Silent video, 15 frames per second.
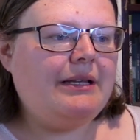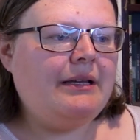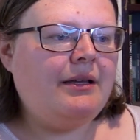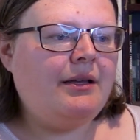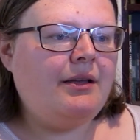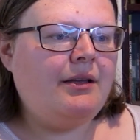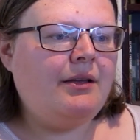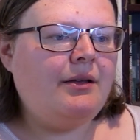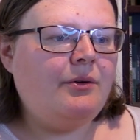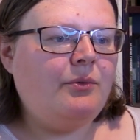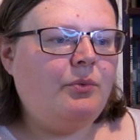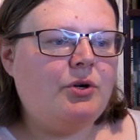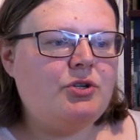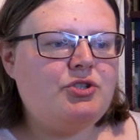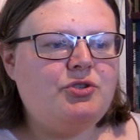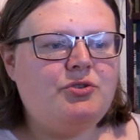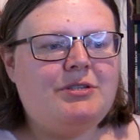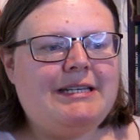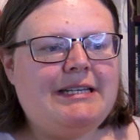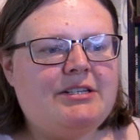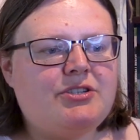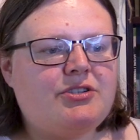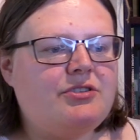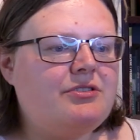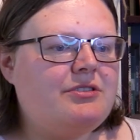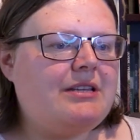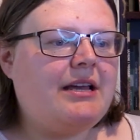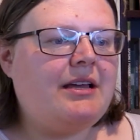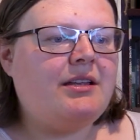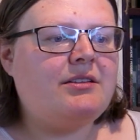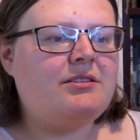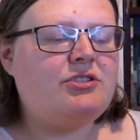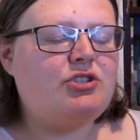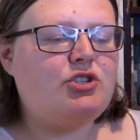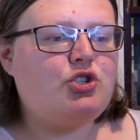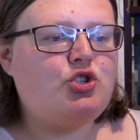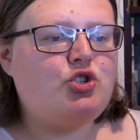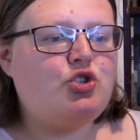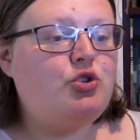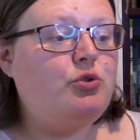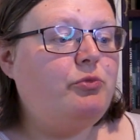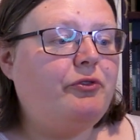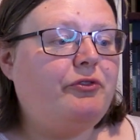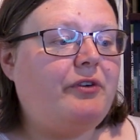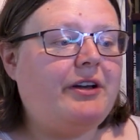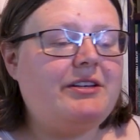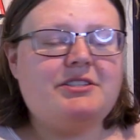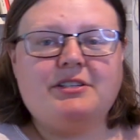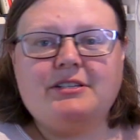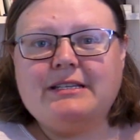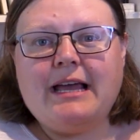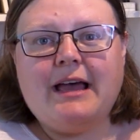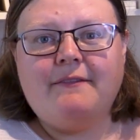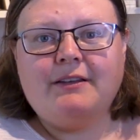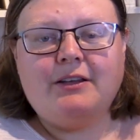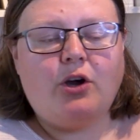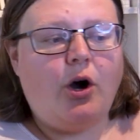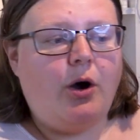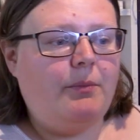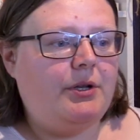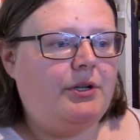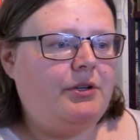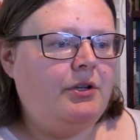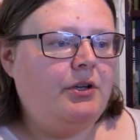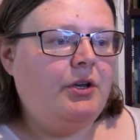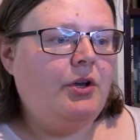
what do teachers and sumo fighters have in common?